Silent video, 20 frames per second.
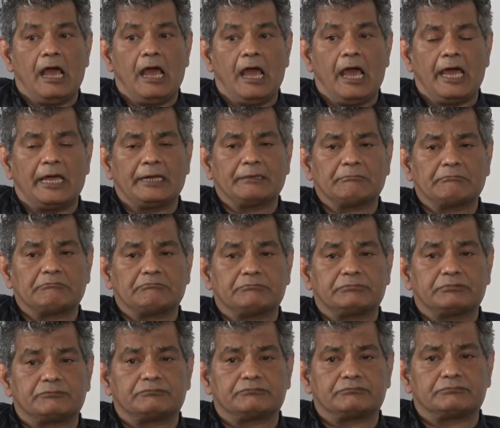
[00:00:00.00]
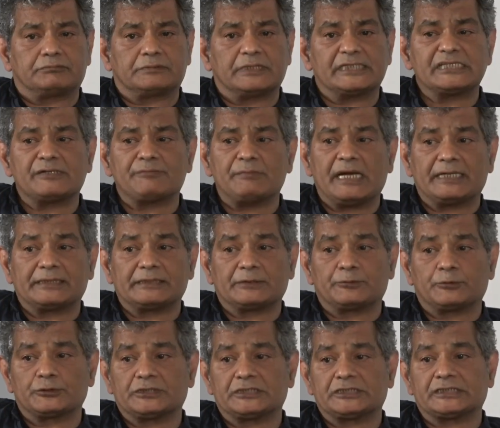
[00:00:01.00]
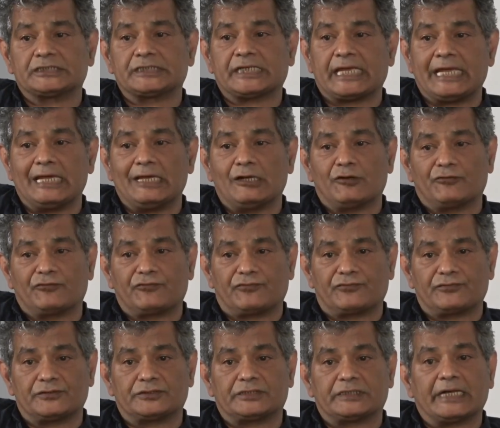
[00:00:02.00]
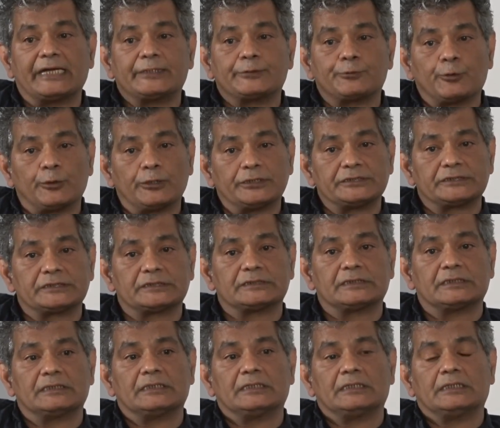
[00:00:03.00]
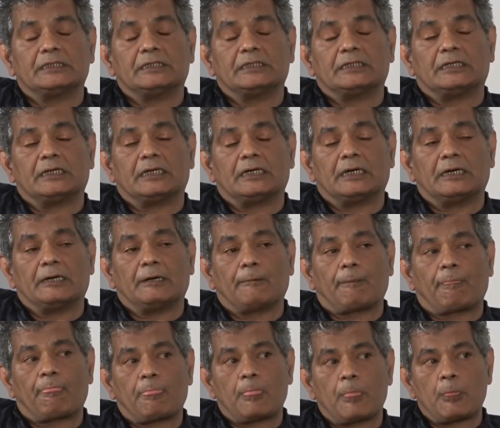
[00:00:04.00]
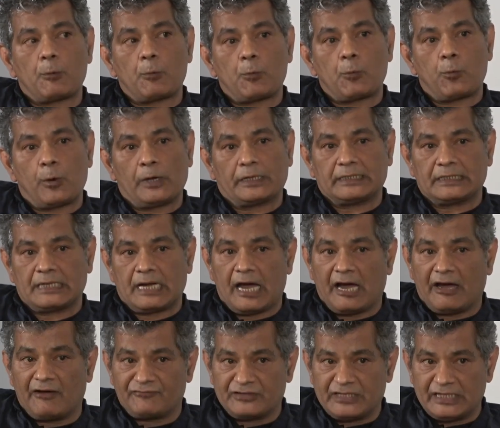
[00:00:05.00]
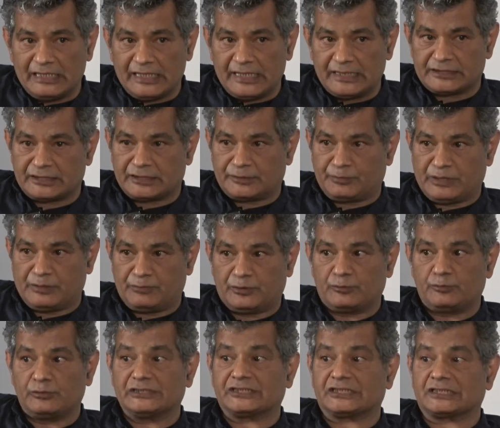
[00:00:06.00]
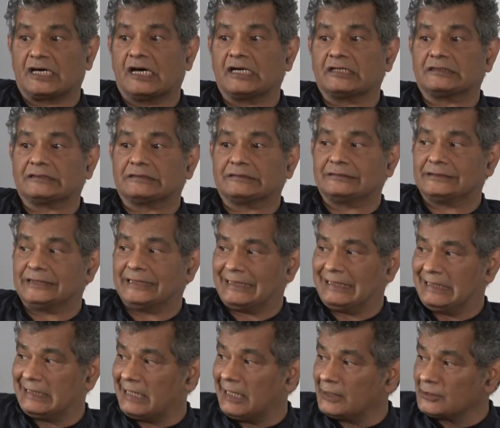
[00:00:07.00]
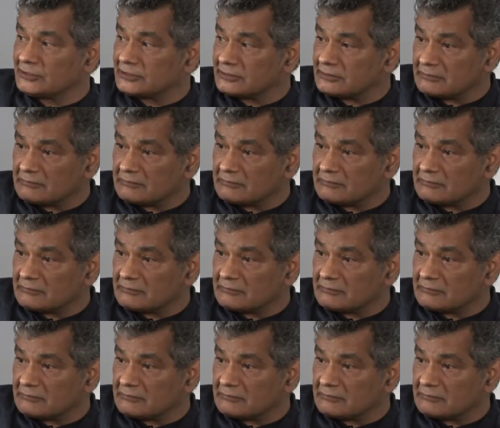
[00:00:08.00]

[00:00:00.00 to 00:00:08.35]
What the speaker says: And doesn't matter what the scale of the threat was. 1.5 days later, people will start trickling out.